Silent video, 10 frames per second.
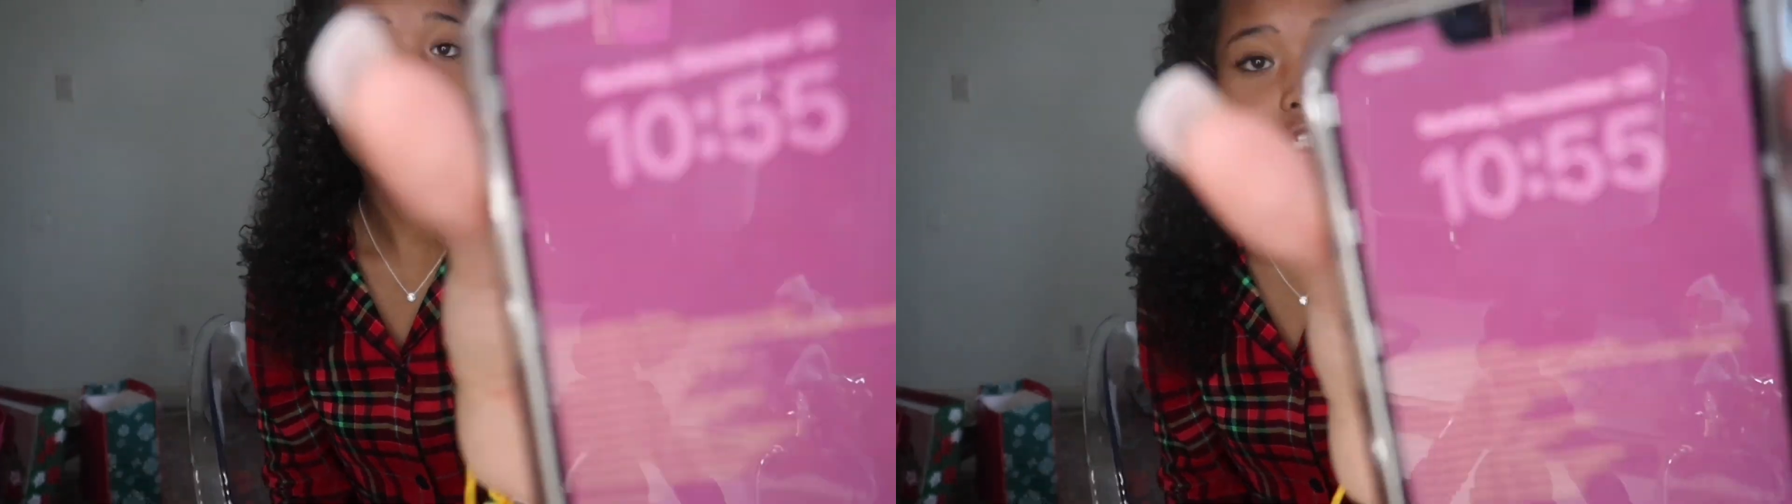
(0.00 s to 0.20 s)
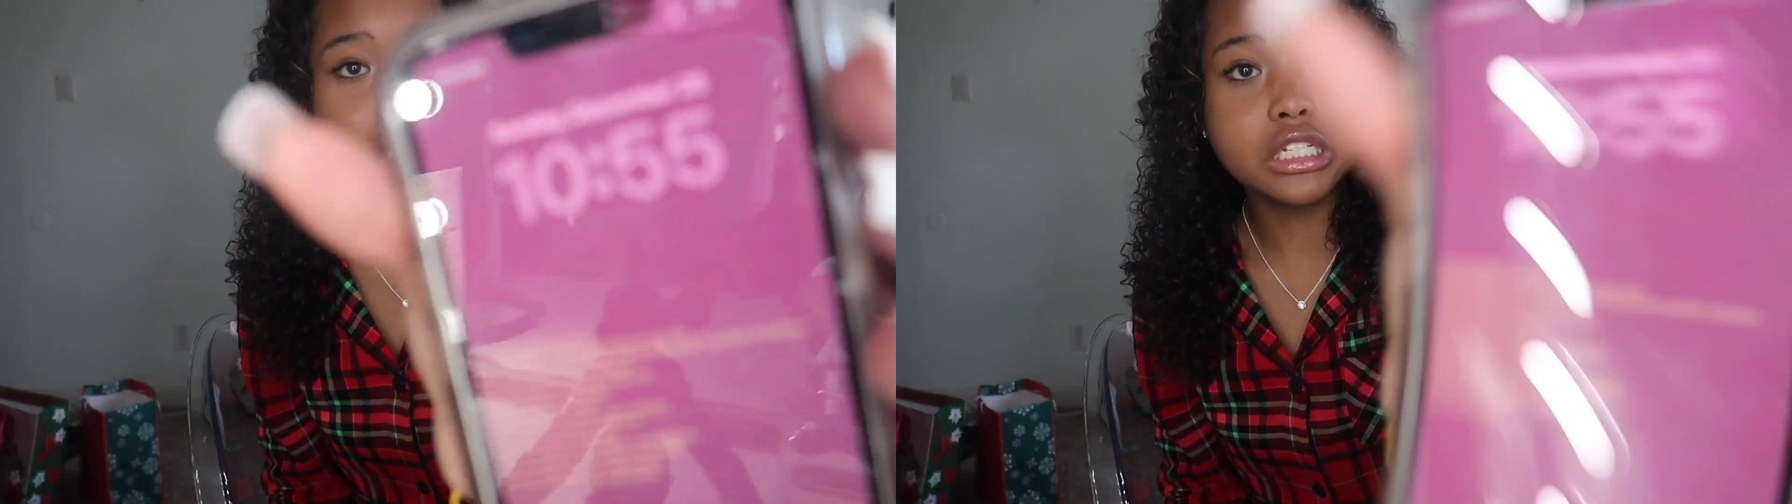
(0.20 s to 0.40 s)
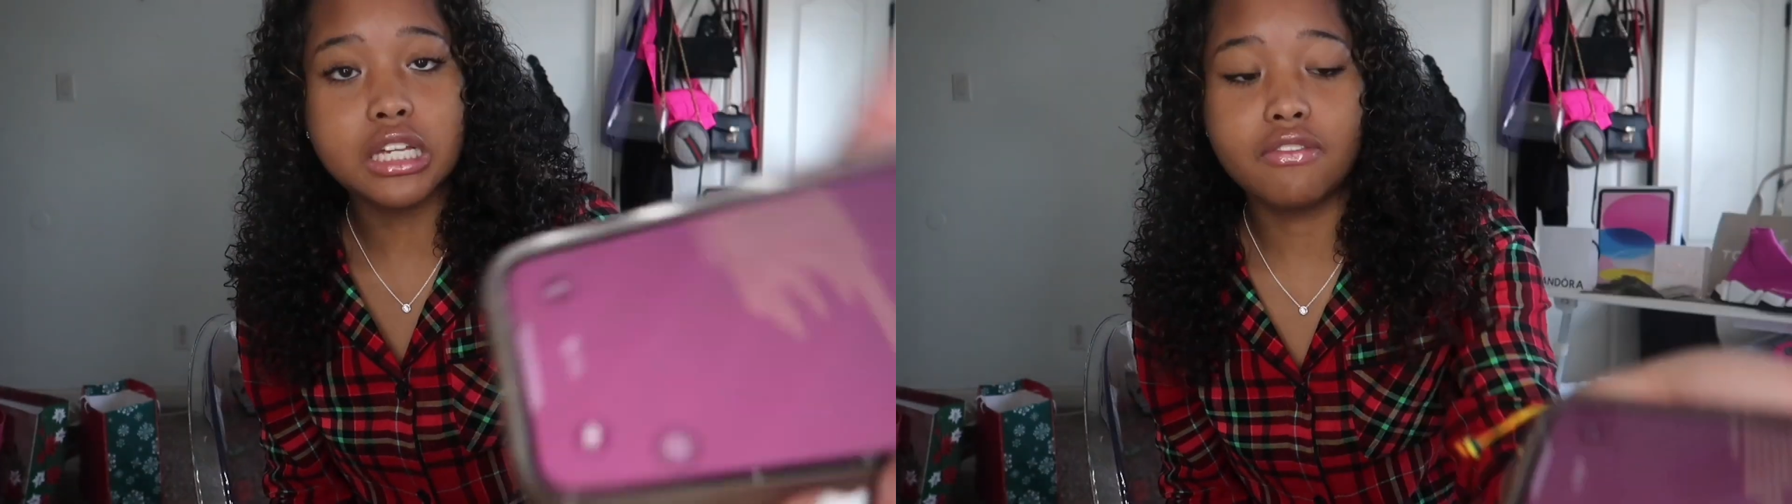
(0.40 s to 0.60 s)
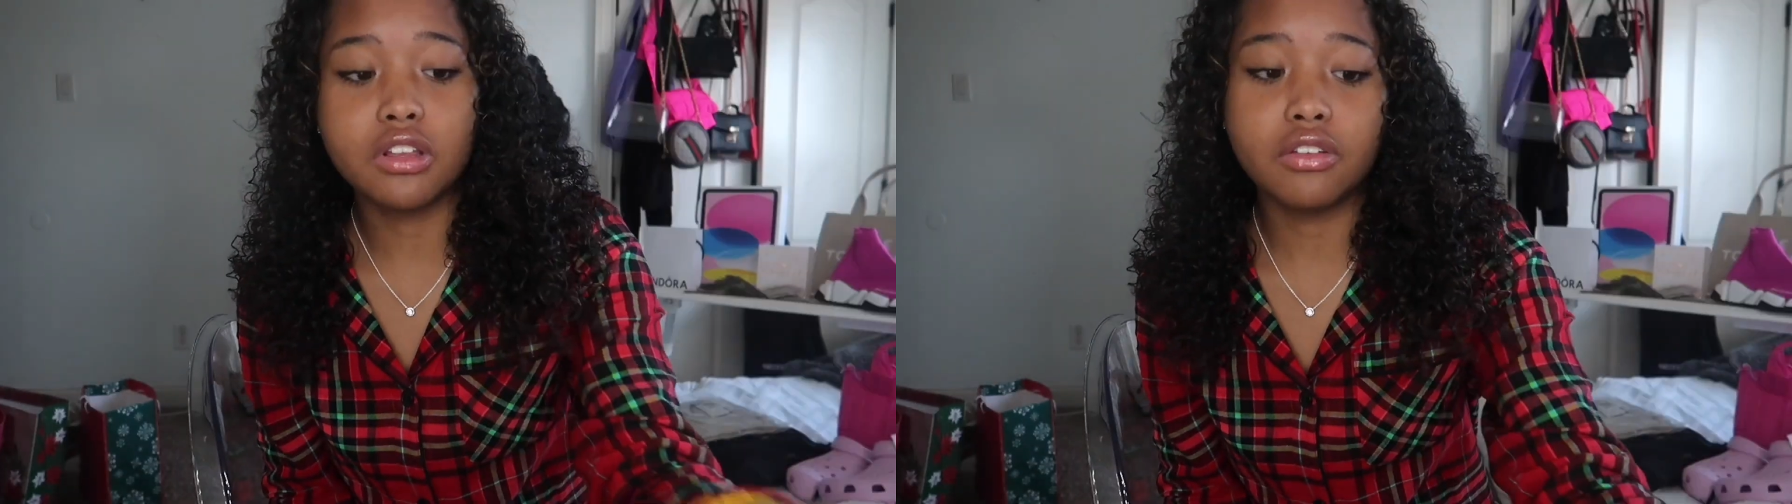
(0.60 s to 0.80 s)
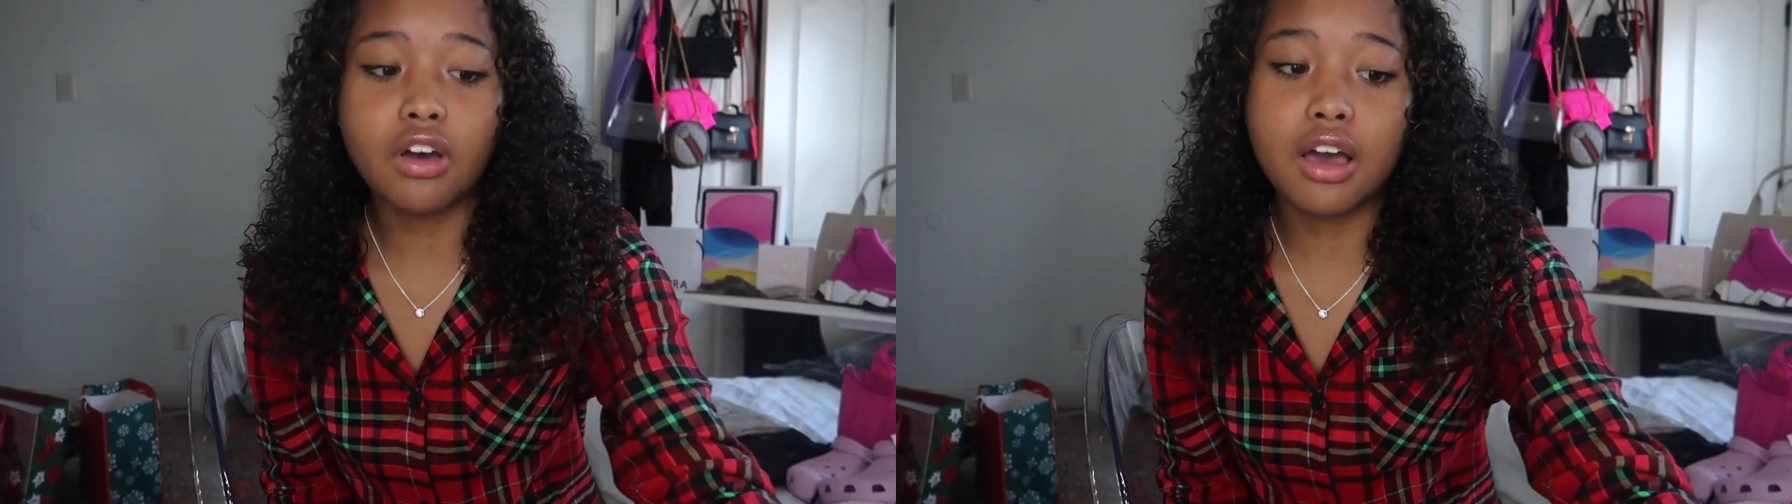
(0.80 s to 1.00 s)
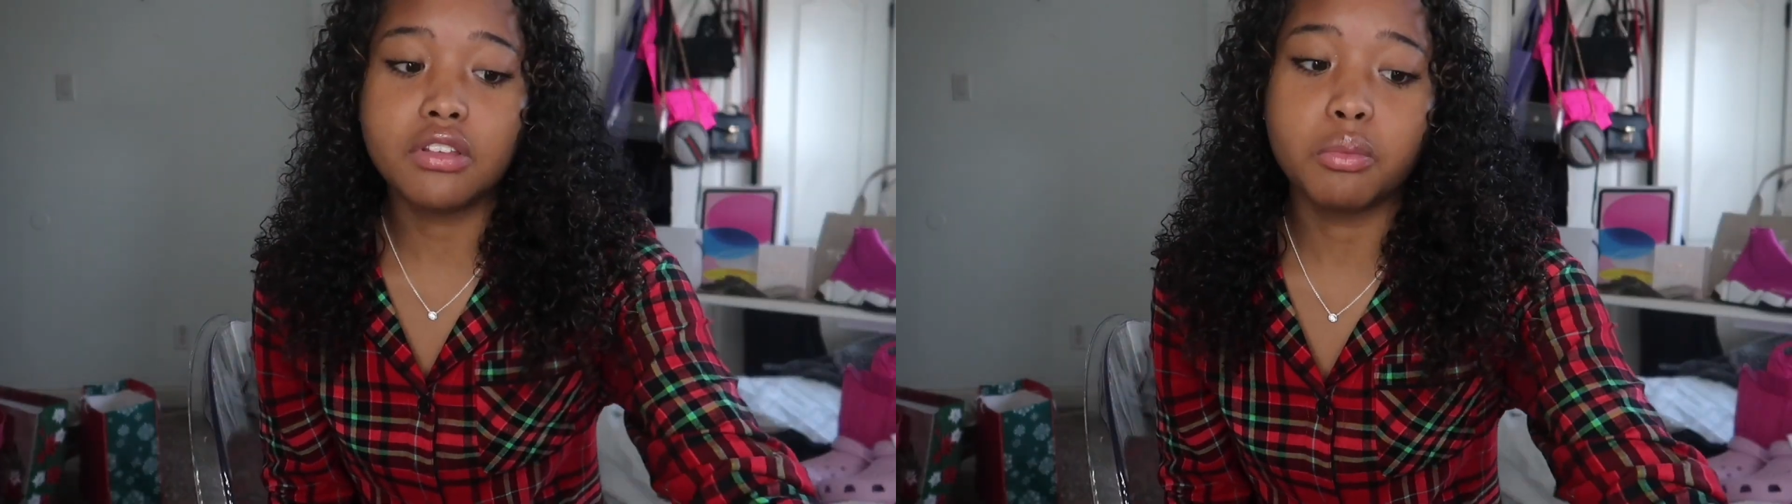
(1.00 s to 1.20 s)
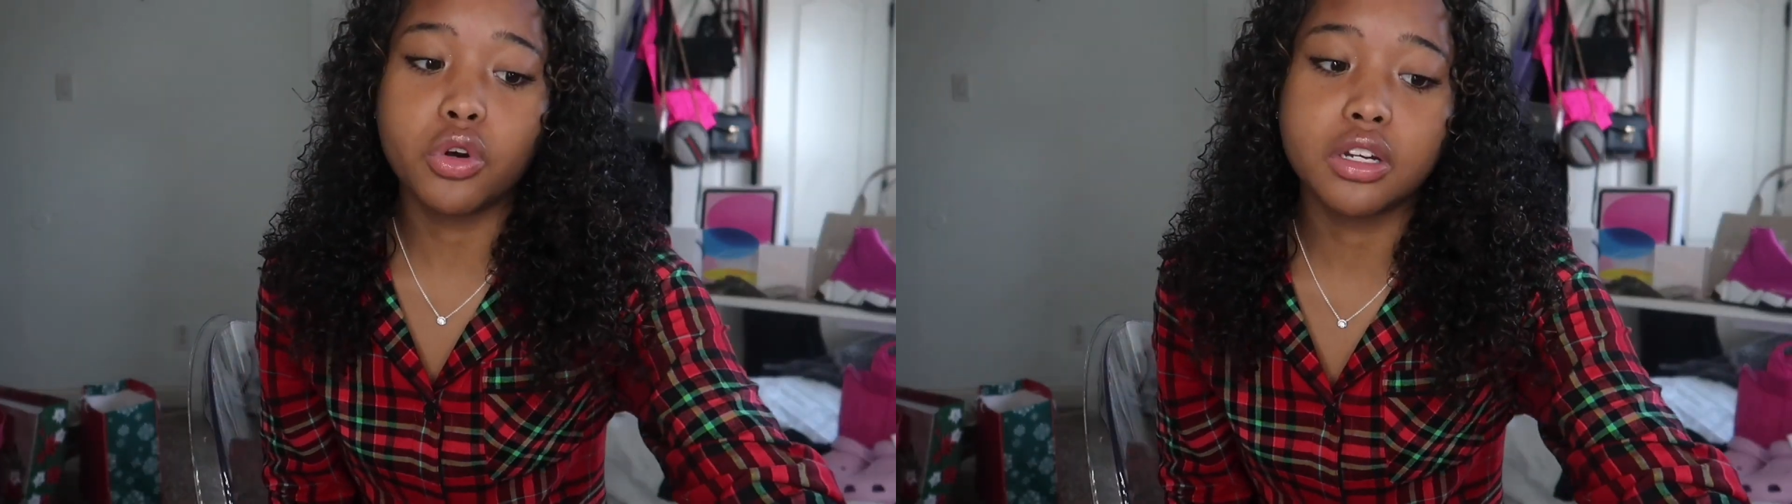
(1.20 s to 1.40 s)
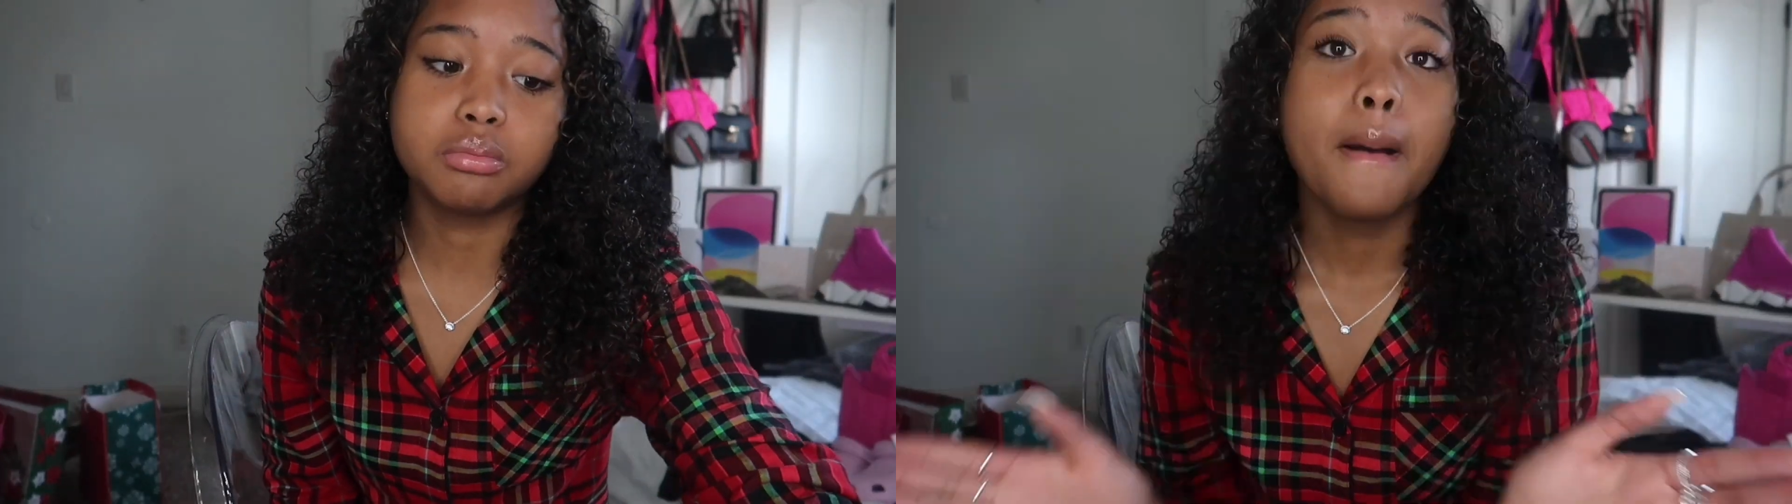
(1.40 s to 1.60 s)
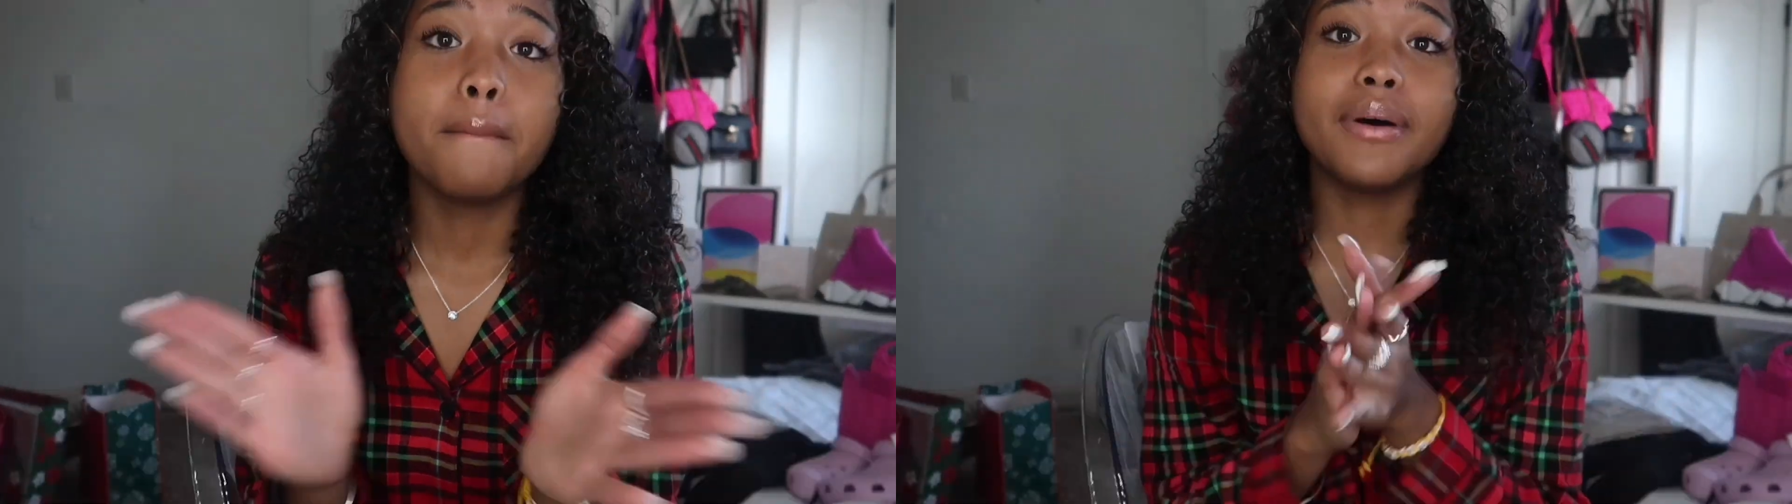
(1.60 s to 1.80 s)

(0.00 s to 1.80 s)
It's literally 10:55 in the morning.